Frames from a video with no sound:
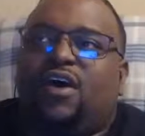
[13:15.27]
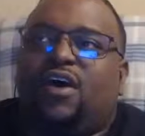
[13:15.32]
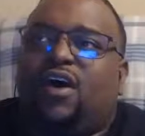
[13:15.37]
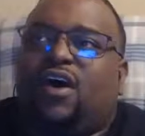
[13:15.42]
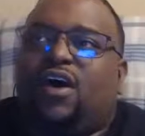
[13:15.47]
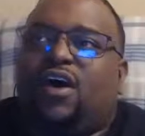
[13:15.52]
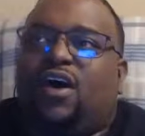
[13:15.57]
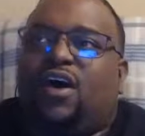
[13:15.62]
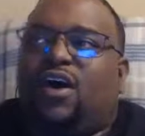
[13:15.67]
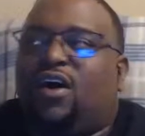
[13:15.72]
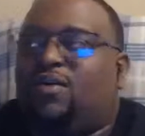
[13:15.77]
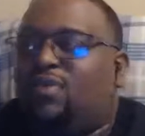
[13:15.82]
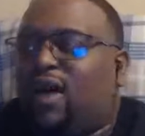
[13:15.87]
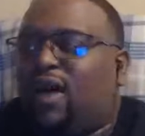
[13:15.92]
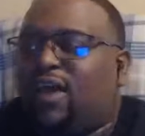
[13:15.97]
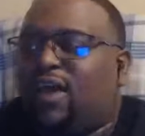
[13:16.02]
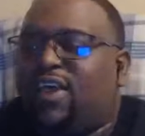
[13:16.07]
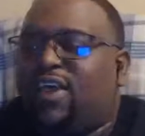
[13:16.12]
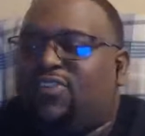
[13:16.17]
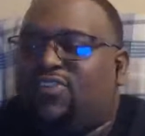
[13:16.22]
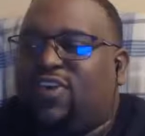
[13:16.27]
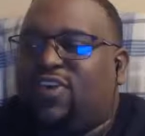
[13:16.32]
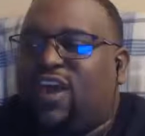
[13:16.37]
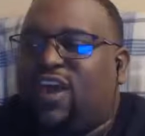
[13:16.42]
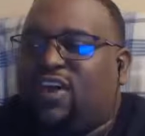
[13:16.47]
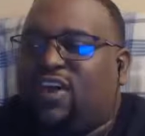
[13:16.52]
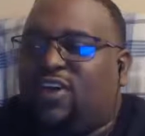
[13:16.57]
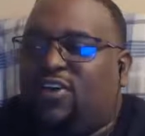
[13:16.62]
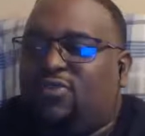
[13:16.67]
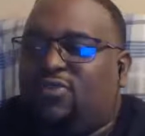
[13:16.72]
I guess you
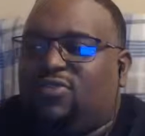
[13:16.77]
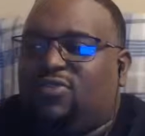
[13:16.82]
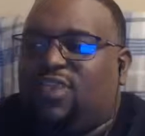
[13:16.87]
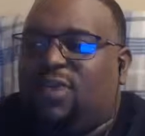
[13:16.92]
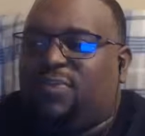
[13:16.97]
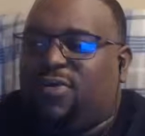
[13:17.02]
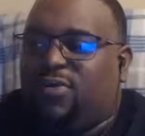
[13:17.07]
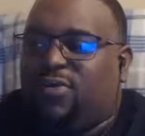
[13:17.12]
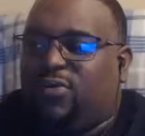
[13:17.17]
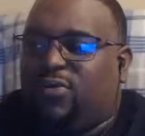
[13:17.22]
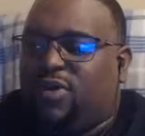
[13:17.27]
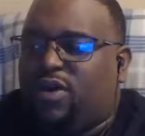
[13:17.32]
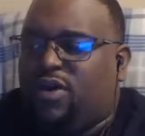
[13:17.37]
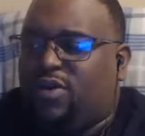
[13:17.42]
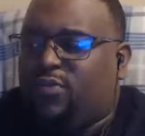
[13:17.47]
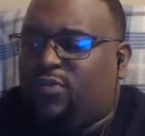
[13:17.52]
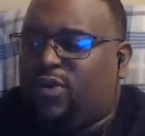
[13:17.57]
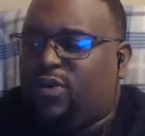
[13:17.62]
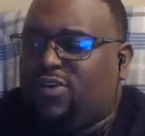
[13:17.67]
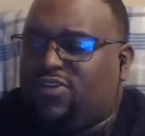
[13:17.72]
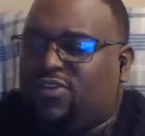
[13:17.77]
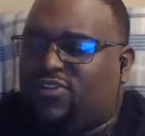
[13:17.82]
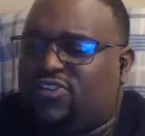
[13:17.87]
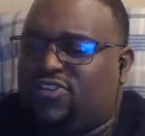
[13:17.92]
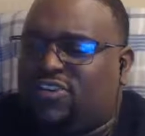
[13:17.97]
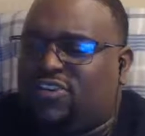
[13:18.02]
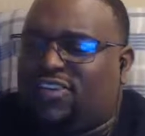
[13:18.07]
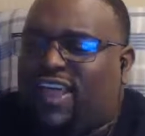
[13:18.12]
gotta go deeper resolution.